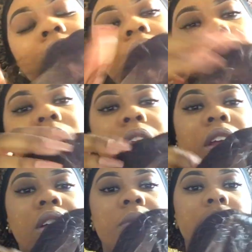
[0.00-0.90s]
It already
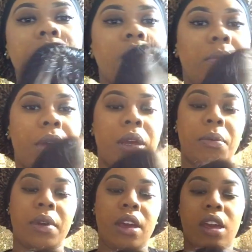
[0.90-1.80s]
comes with the
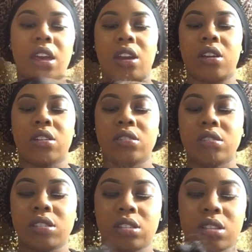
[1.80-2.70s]
baby
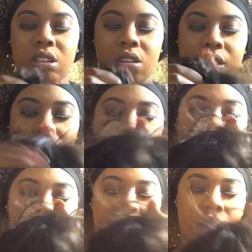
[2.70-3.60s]
hairs.
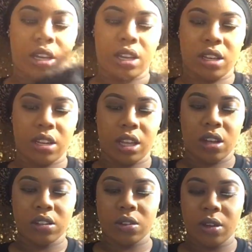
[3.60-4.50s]
And they
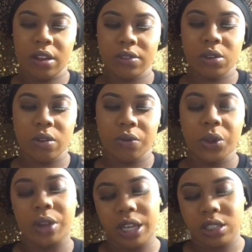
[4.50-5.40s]
also have, so
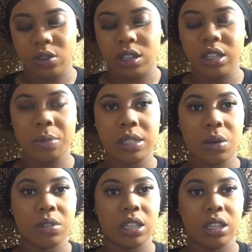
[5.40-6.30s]
the clips
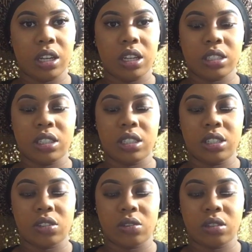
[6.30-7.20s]
that was in there is
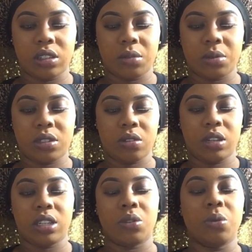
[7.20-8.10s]
additional clips, so
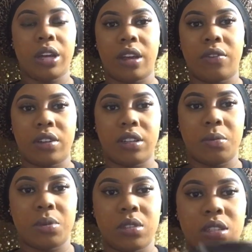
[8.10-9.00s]
they do have
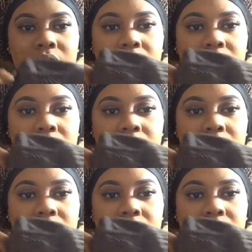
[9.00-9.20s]
clips